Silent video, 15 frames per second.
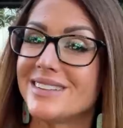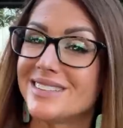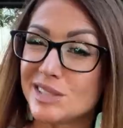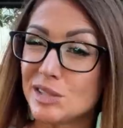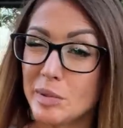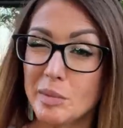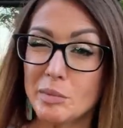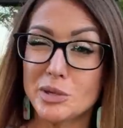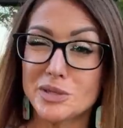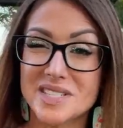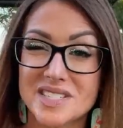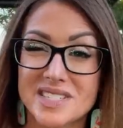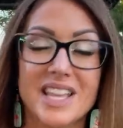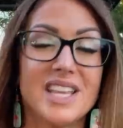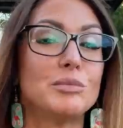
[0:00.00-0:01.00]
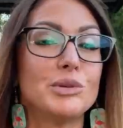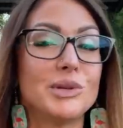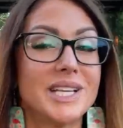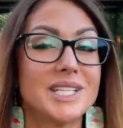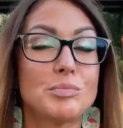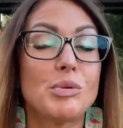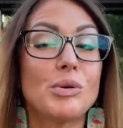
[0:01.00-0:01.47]
and a little bit more sustainable
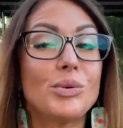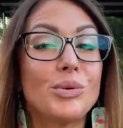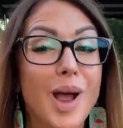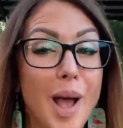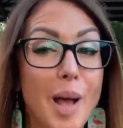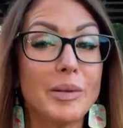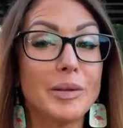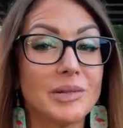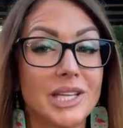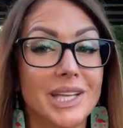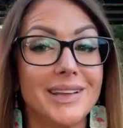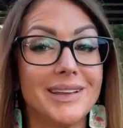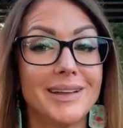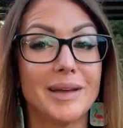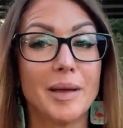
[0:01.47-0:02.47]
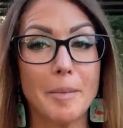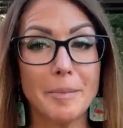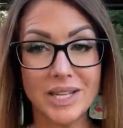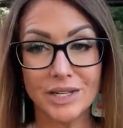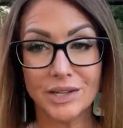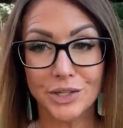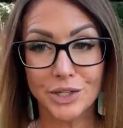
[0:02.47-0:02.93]
has probably
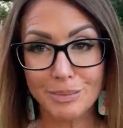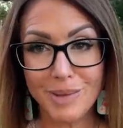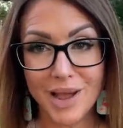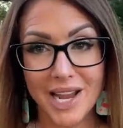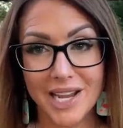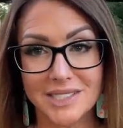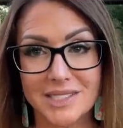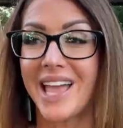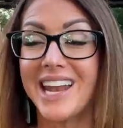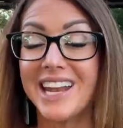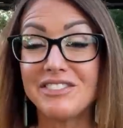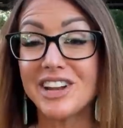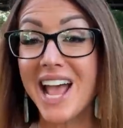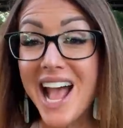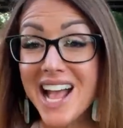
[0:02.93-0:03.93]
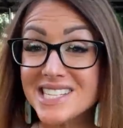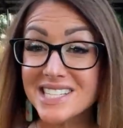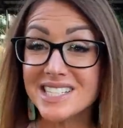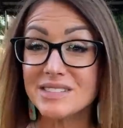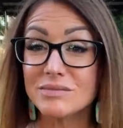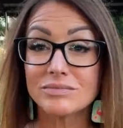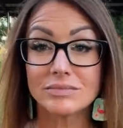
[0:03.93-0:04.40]
been on your mind. And if it
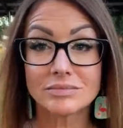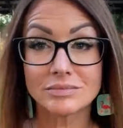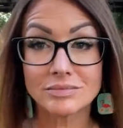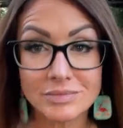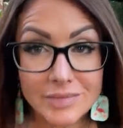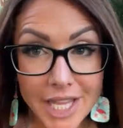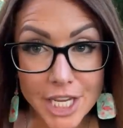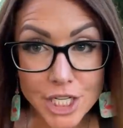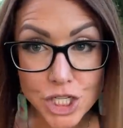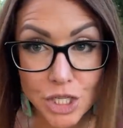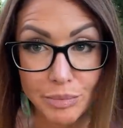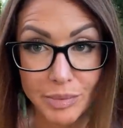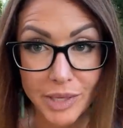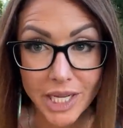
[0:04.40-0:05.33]
hasn't, it should